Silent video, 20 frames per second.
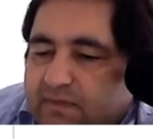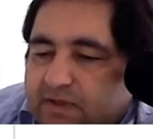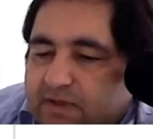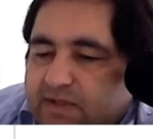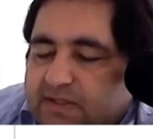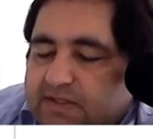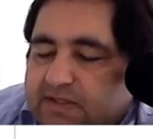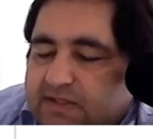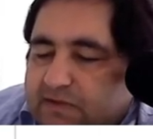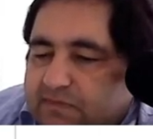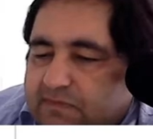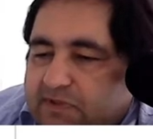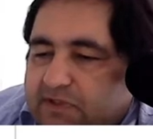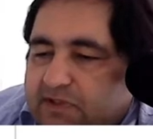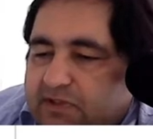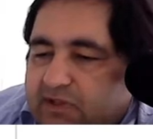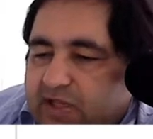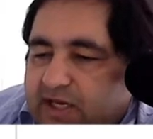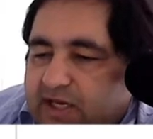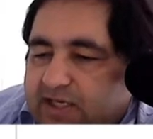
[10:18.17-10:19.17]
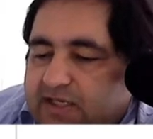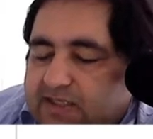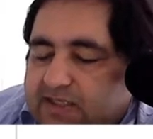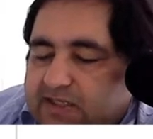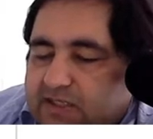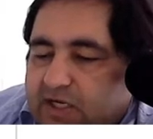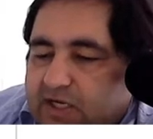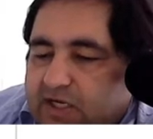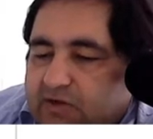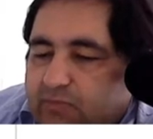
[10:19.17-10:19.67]
something like a
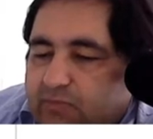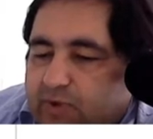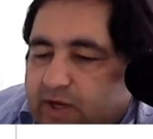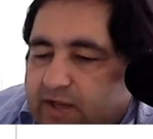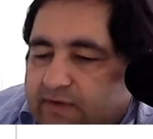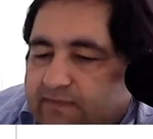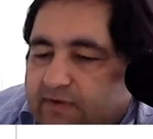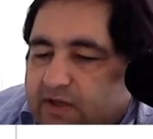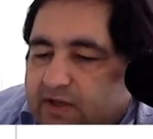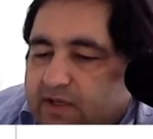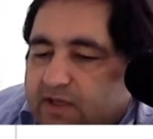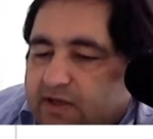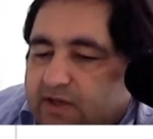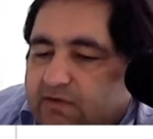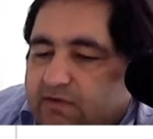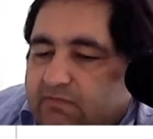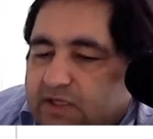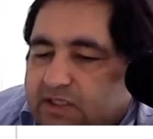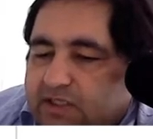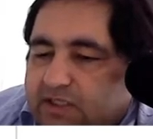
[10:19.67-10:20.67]
sine wave, but